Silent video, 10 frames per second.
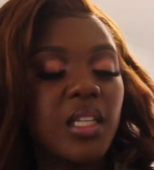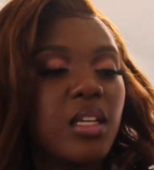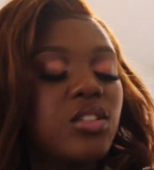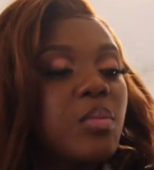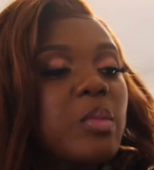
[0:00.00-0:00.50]

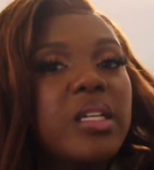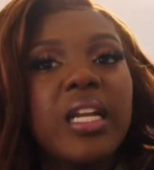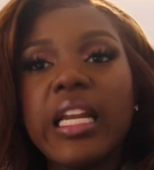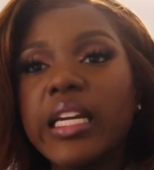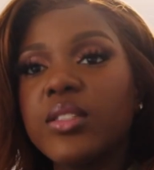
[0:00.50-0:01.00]
There's something
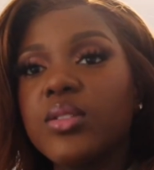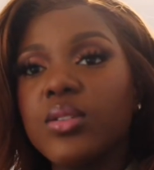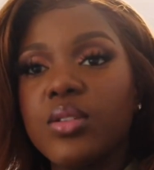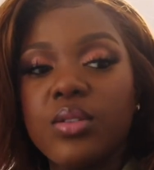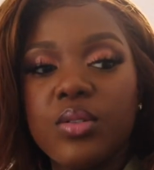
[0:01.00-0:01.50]
I like
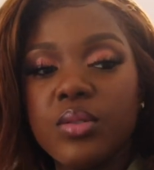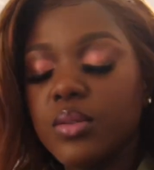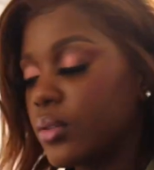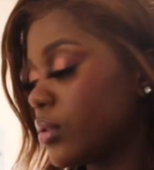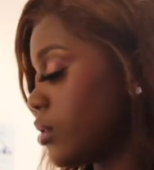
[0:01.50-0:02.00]
to
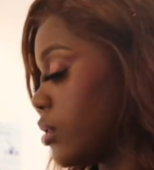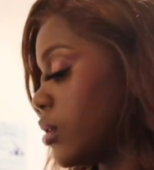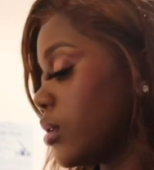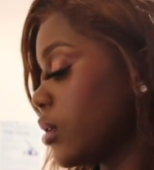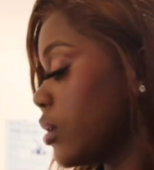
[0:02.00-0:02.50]
use
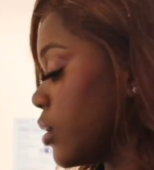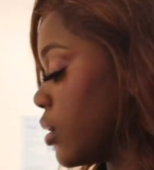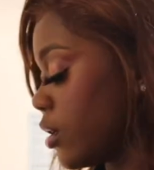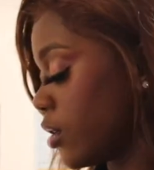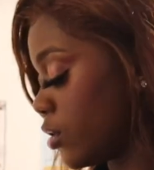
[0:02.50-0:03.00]

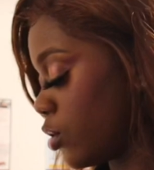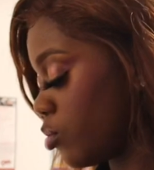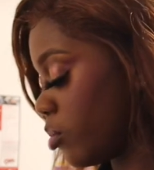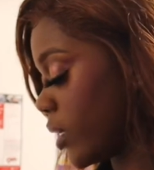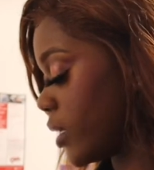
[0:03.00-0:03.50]
to
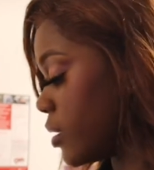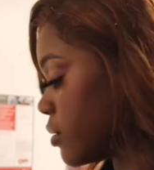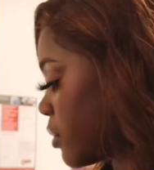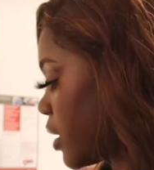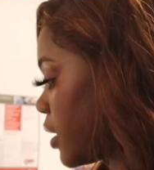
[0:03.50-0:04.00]
blend
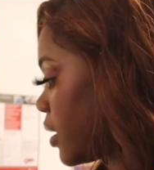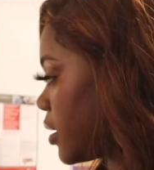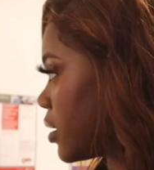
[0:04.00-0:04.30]
my...